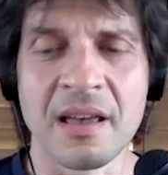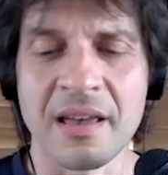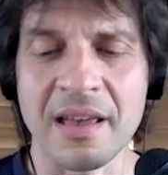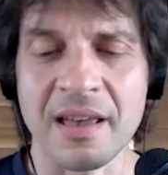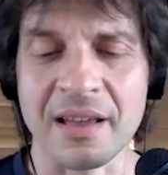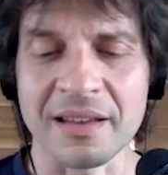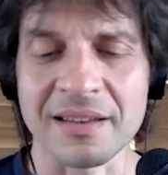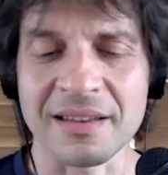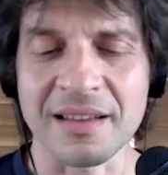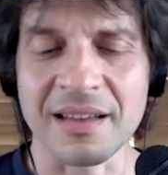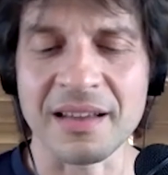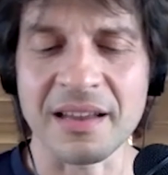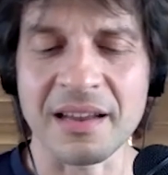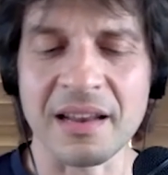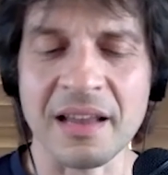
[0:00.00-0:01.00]
and
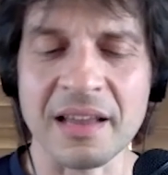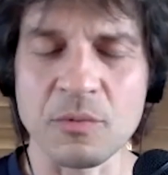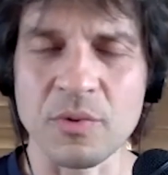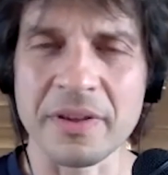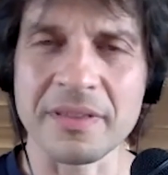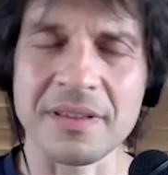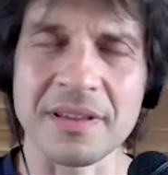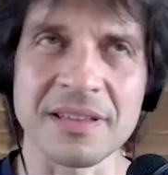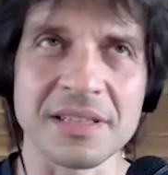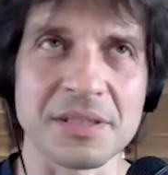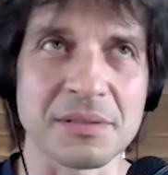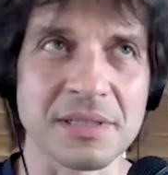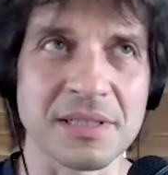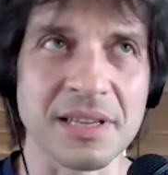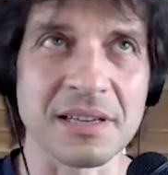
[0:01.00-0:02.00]
I like the one thing
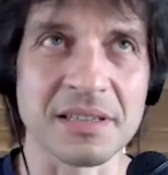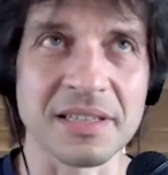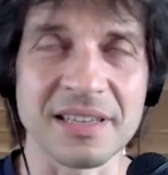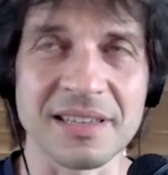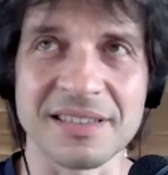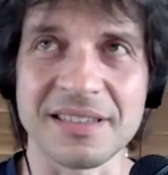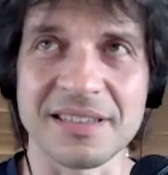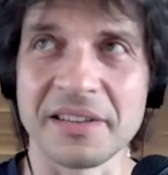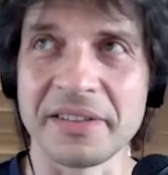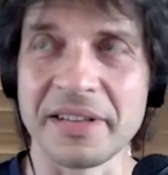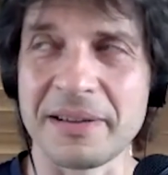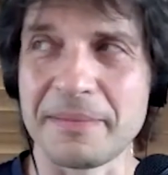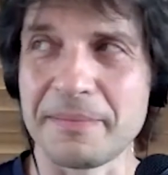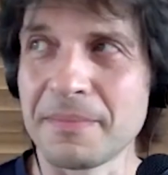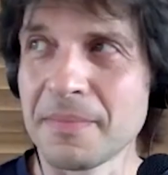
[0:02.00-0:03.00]
that you said in
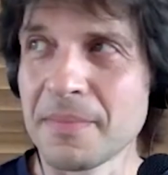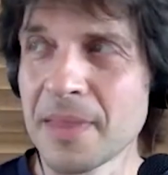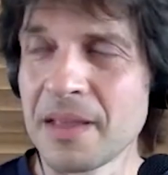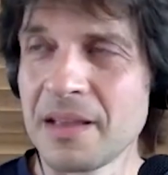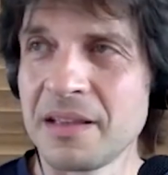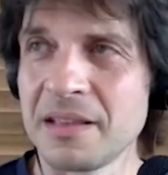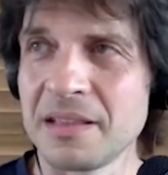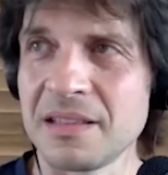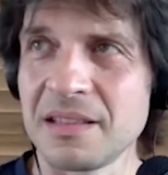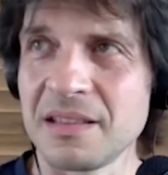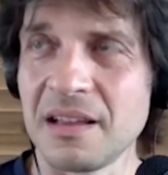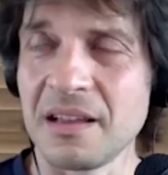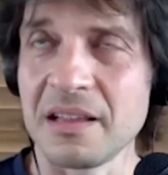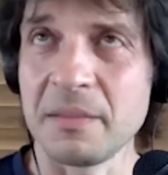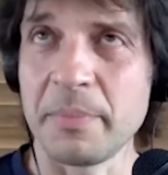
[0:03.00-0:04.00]

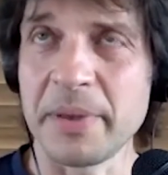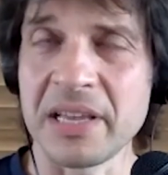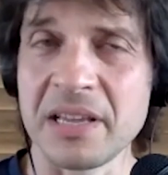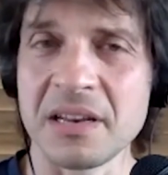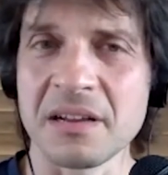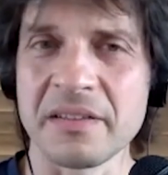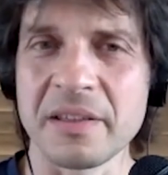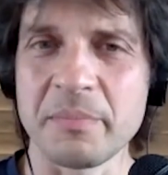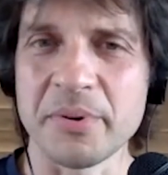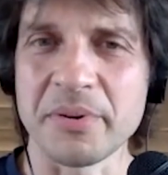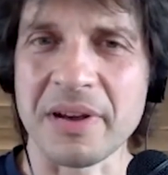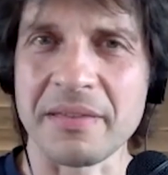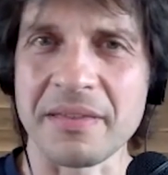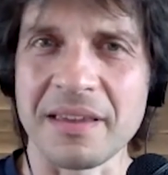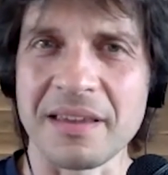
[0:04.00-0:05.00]
the beginning of the book.
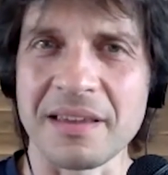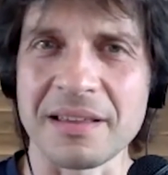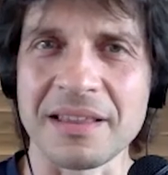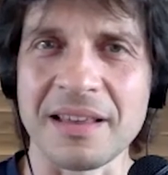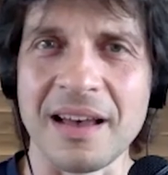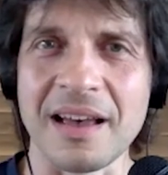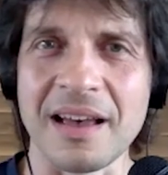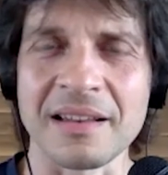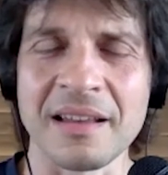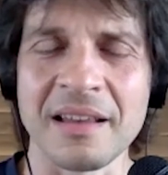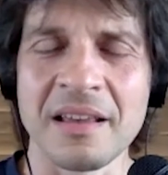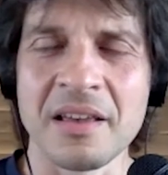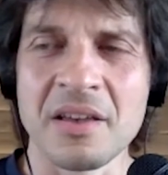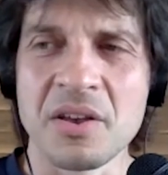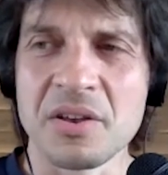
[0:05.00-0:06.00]
I think that
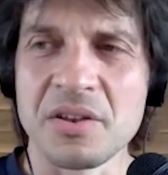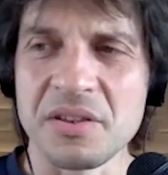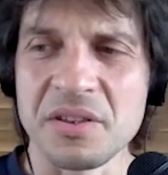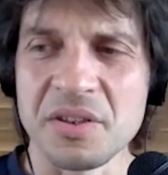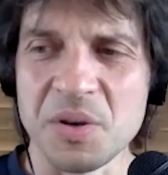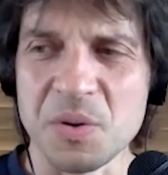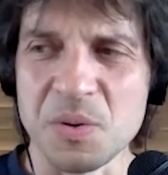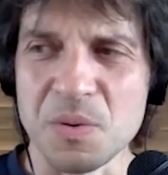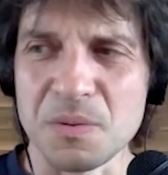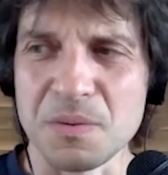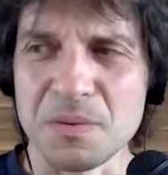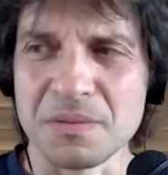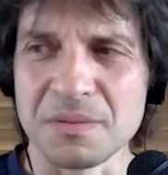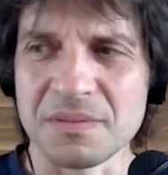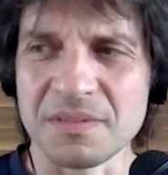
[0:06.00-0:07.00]

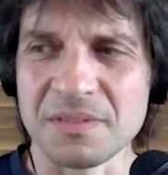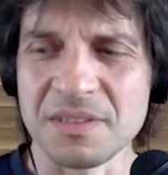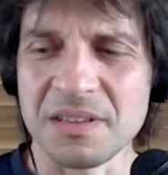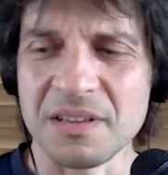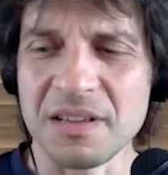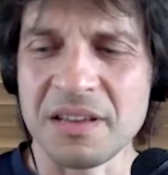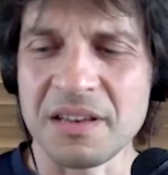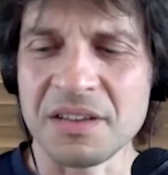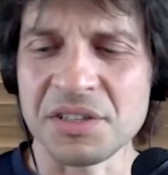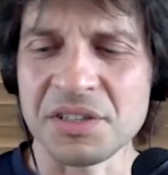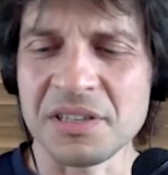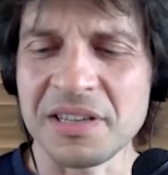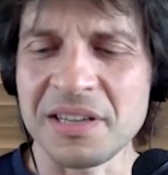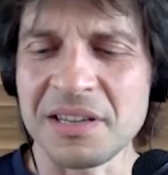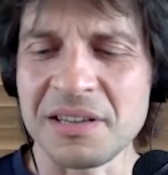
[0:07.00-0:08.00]
you
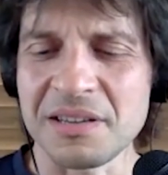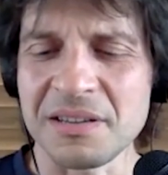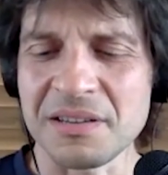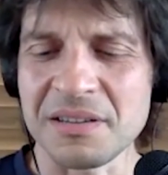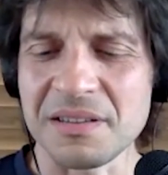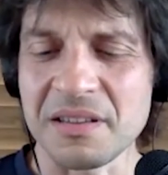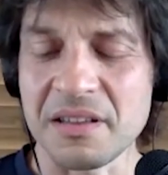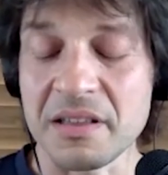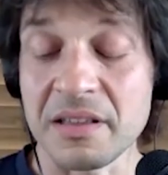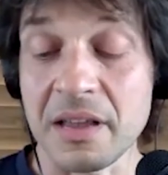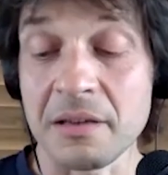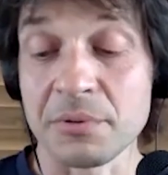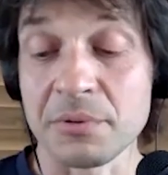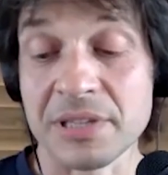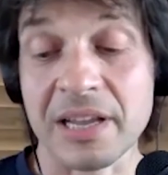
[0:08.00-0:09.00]
initially,
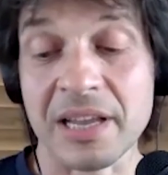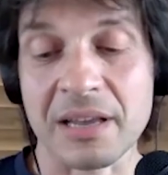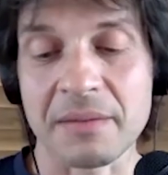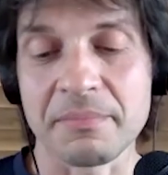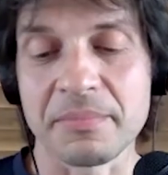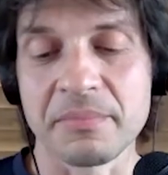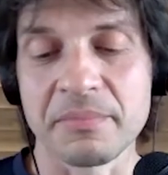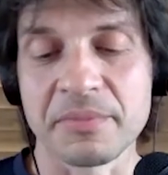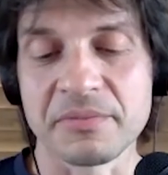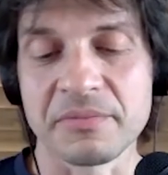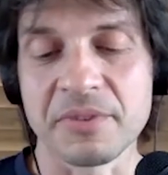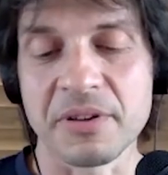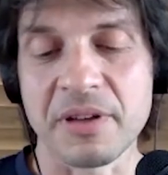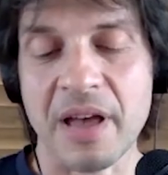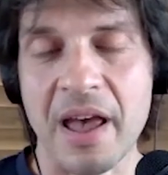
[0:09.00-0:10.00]
it was like a
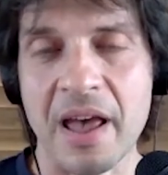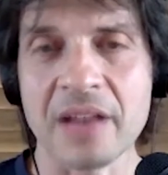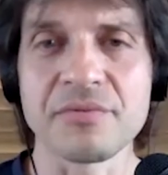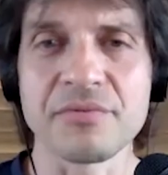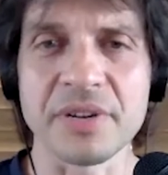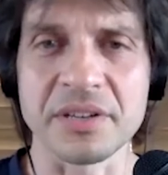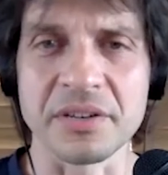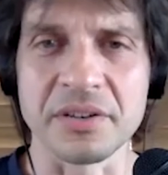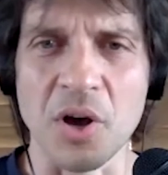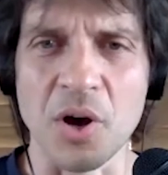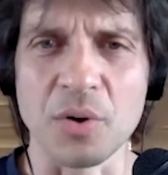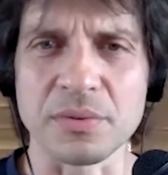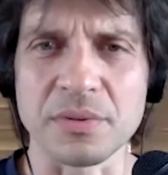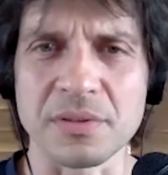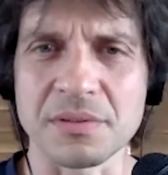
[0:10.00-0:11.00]
handwritten
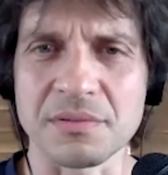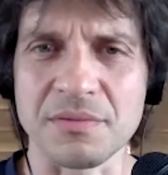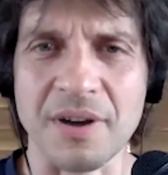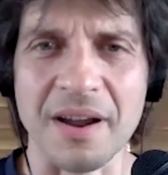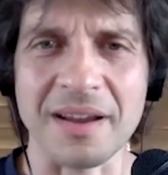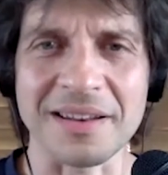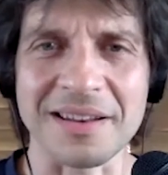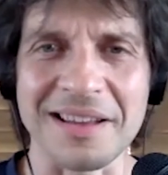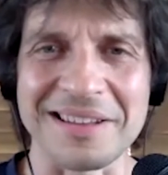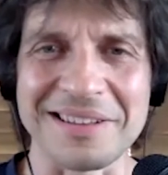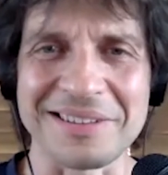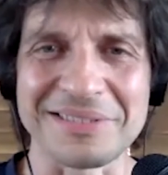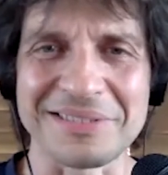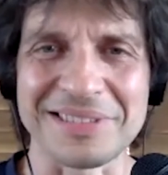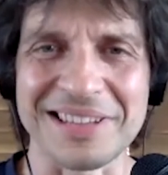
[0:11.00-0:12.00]
notes, right?
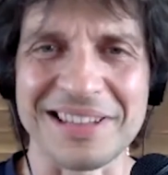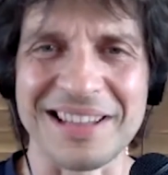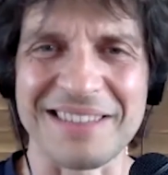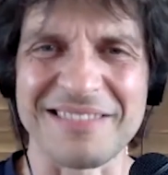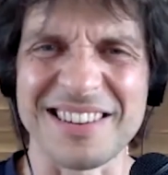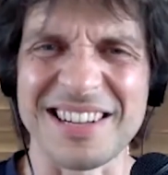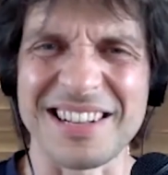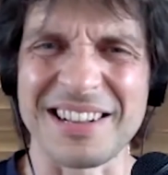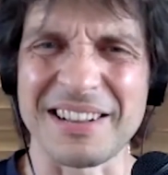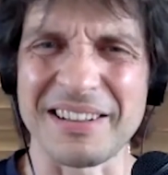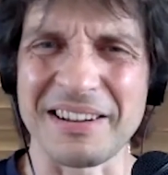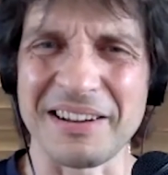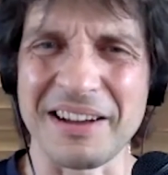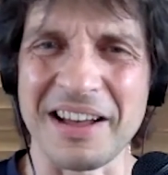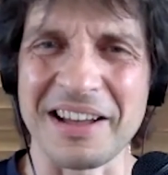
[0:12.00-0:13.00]
And you said like,
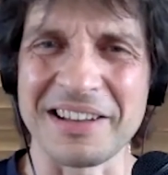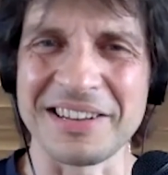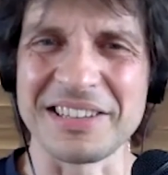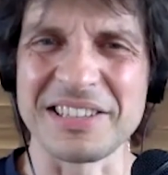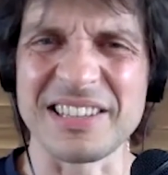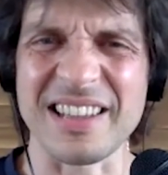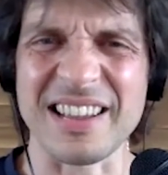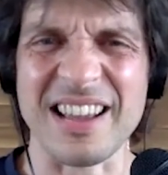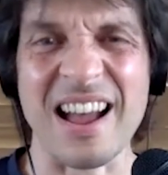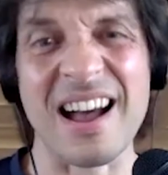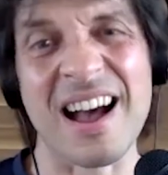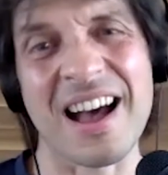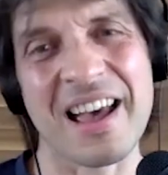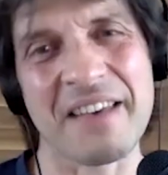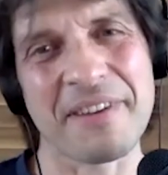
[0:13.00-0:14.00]
well, initially,
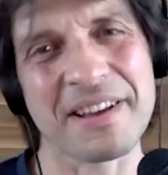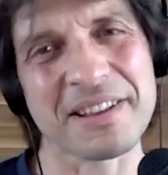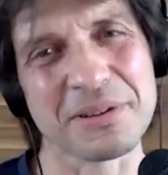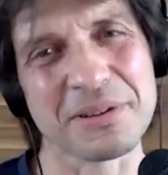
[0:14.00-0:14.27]
like, if